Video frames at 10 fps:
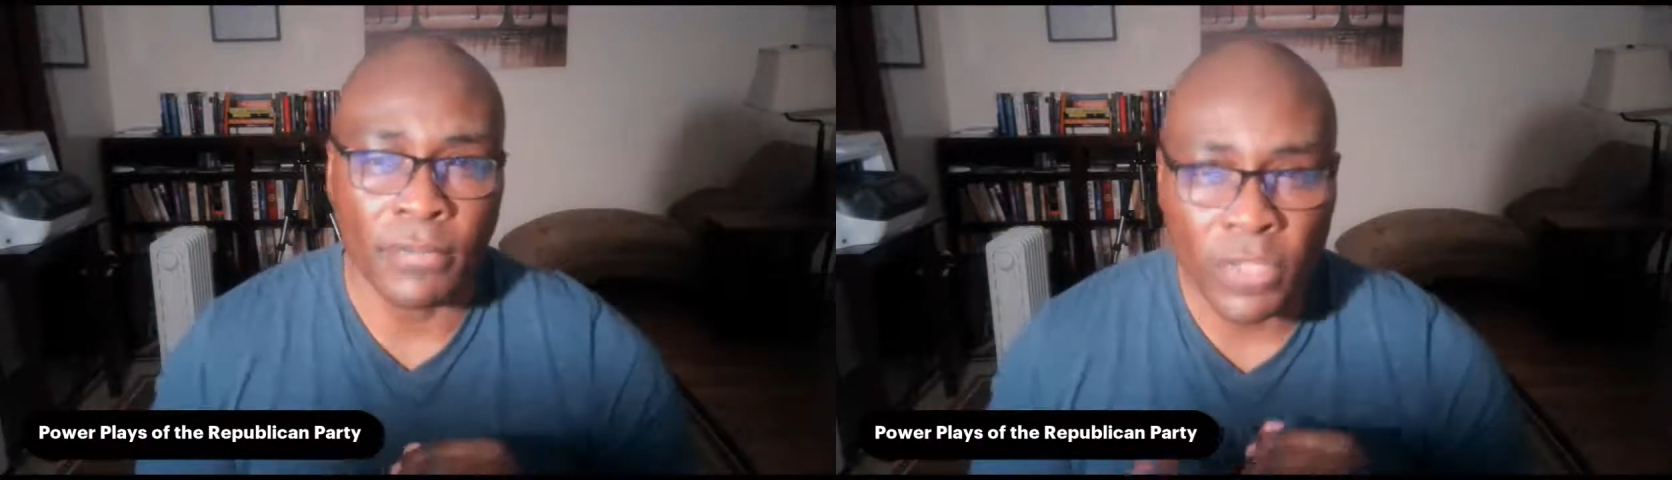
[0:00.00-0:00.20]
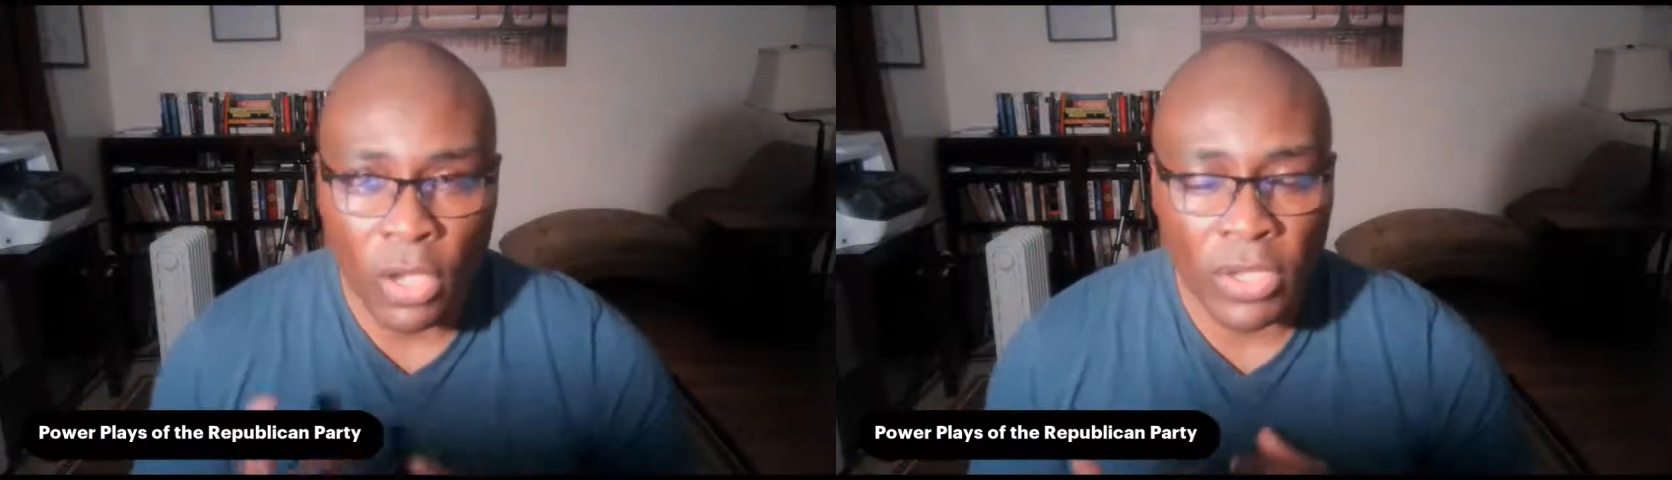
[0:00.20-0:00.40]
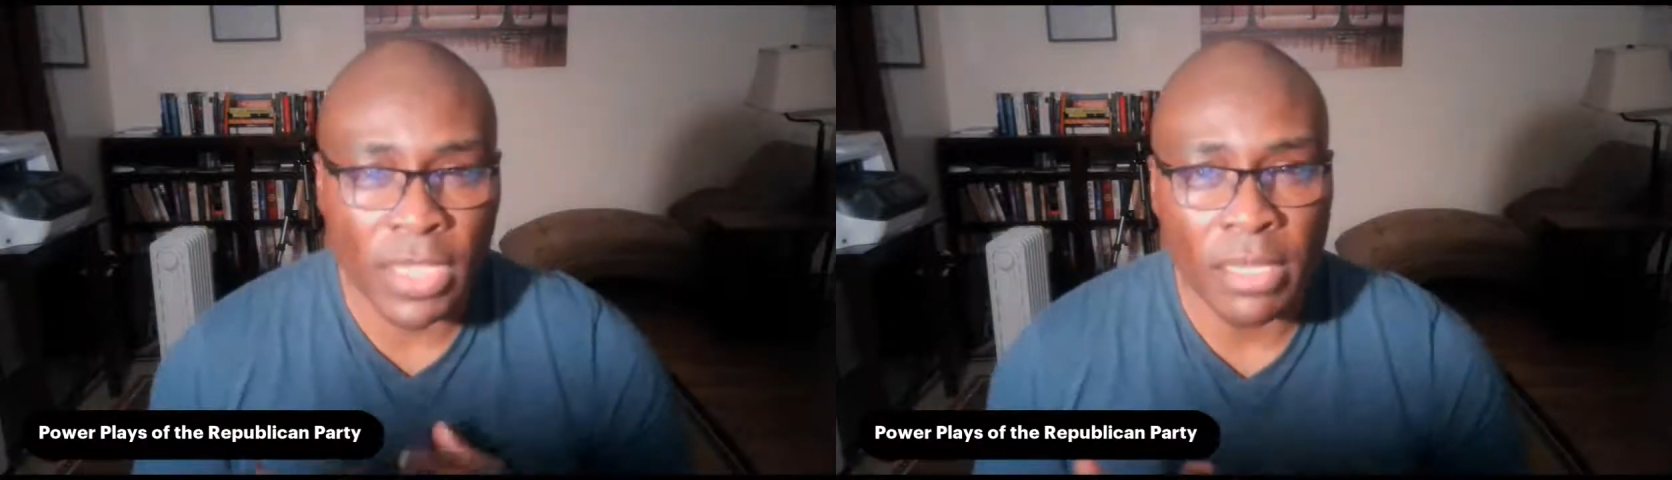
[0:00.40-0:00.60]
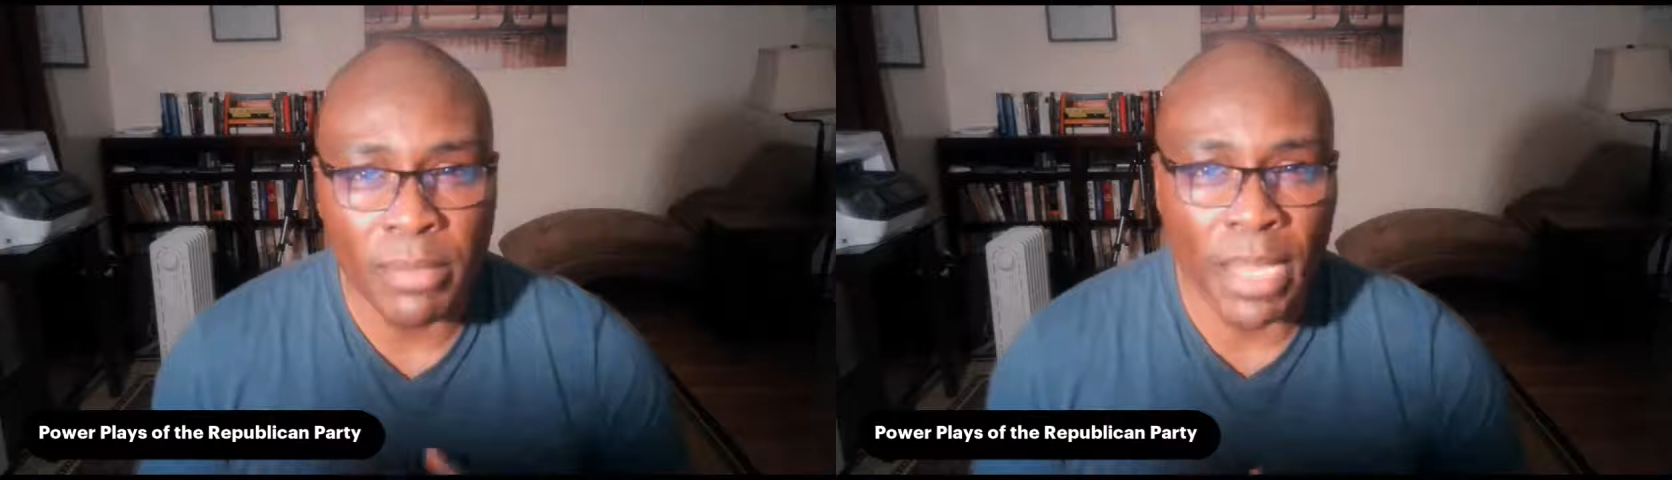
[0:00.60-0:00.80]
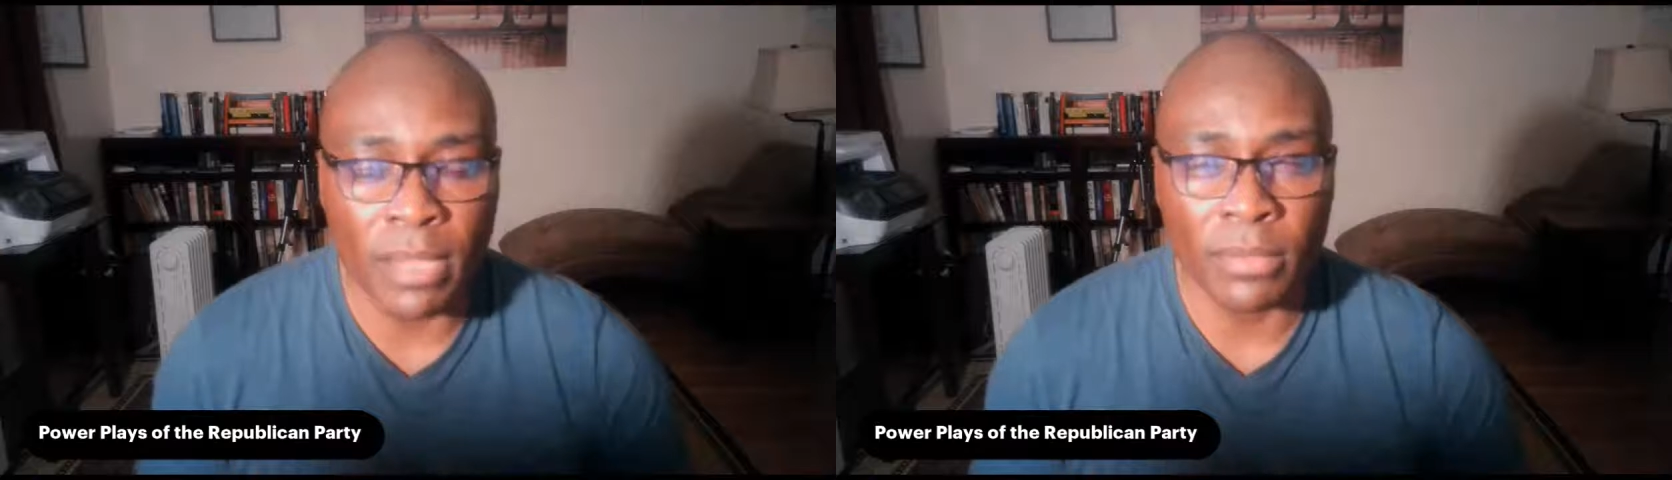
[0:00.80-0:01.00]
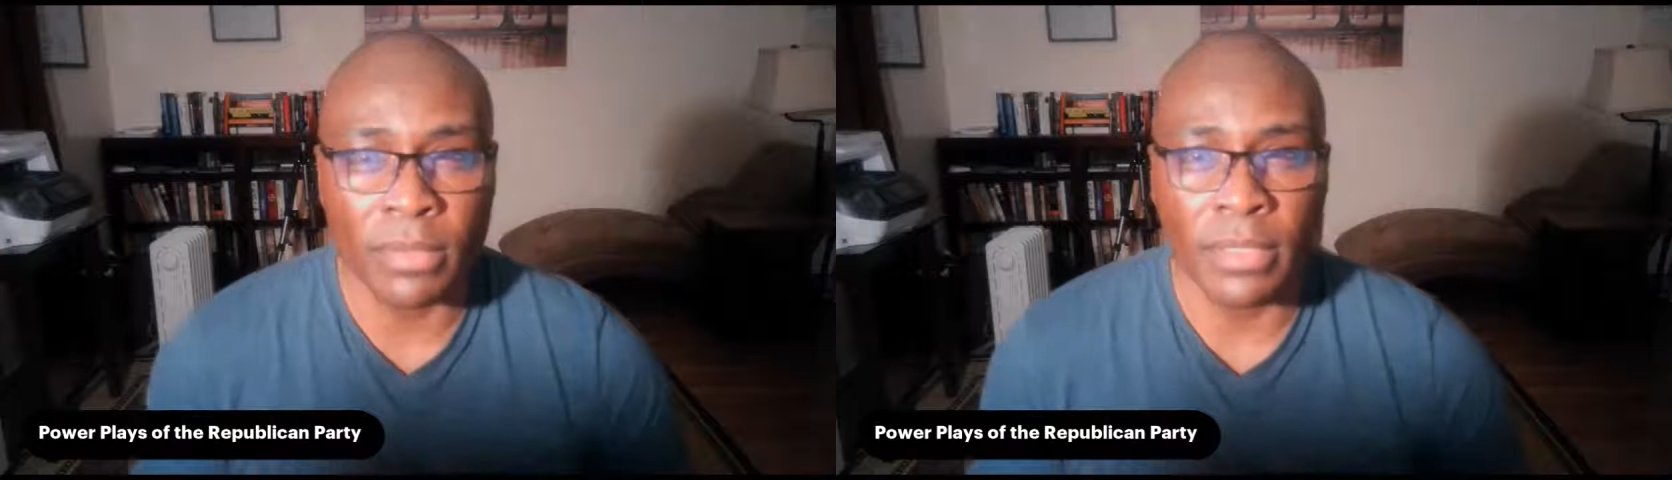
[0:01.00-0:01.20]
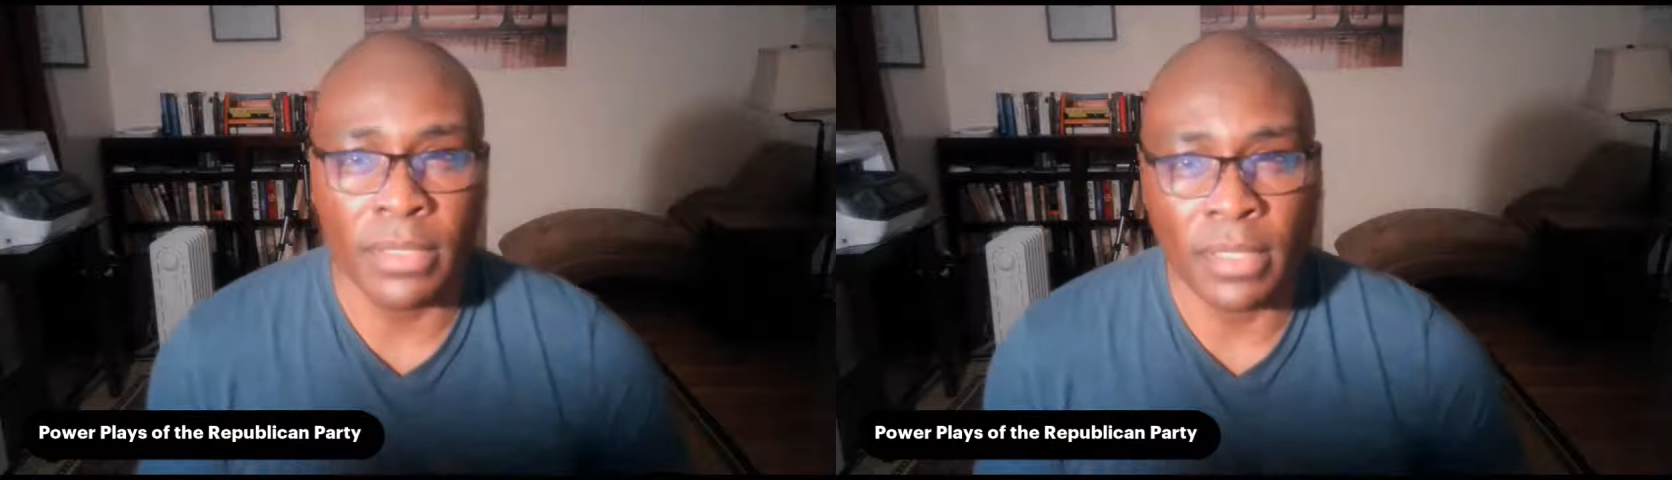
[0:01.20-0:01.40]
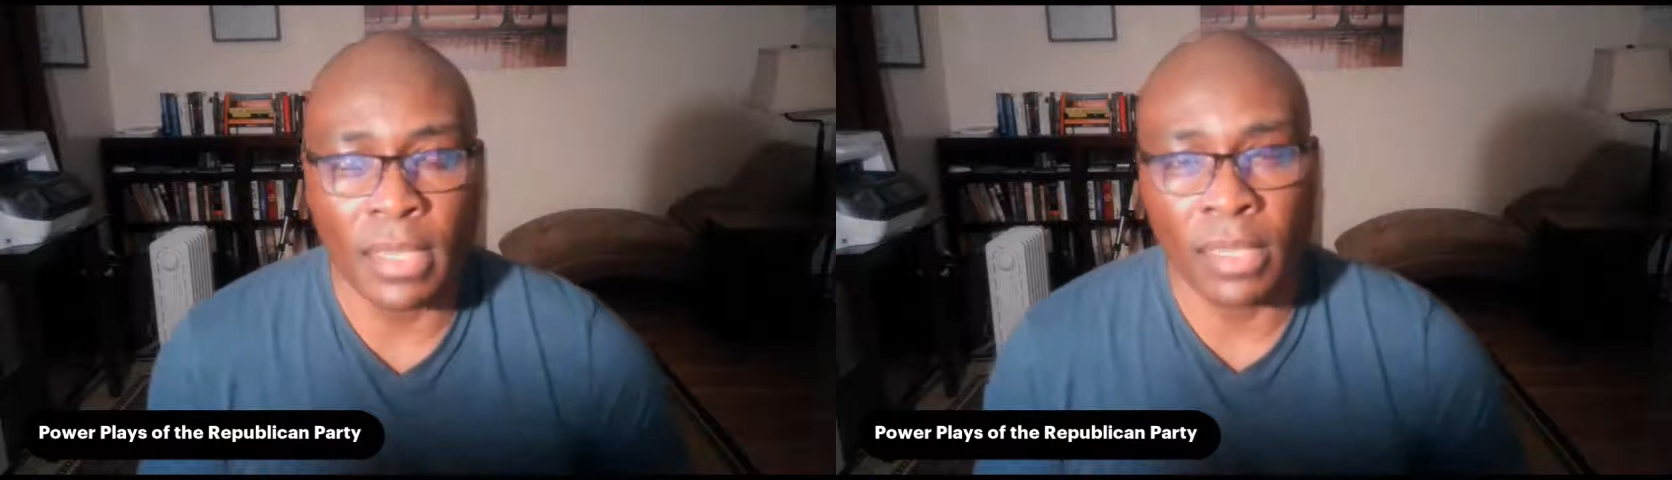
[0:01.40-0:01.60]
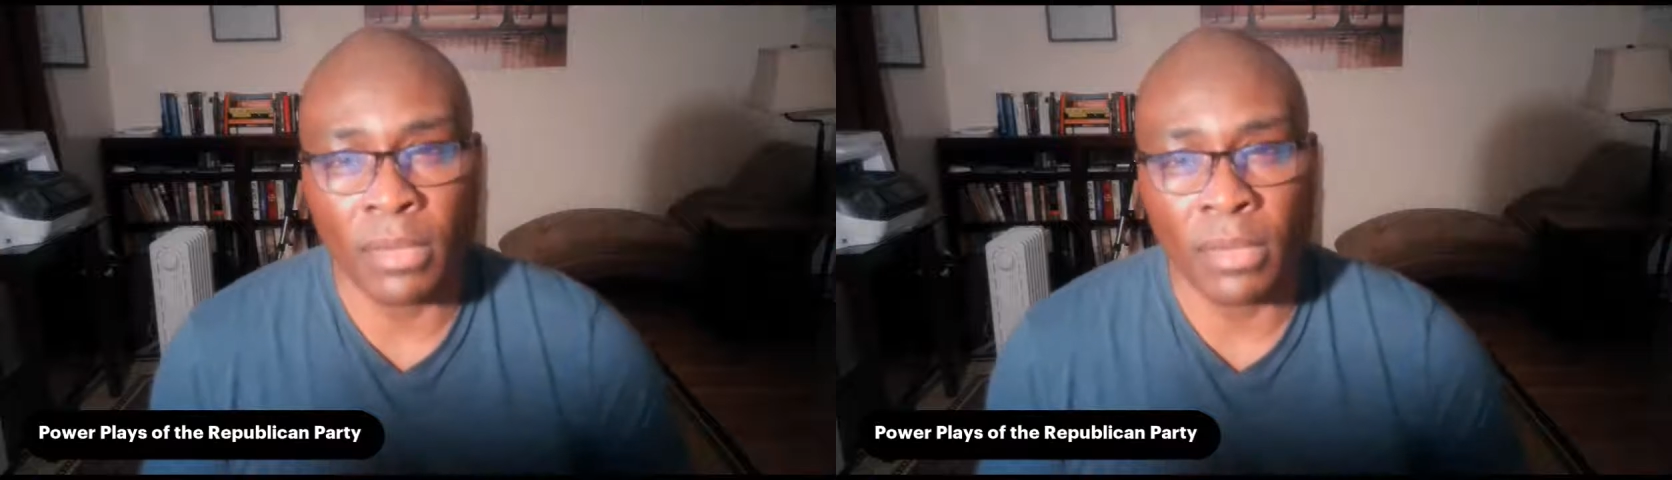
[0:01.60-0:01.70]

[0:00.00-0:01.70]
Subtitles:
of talking about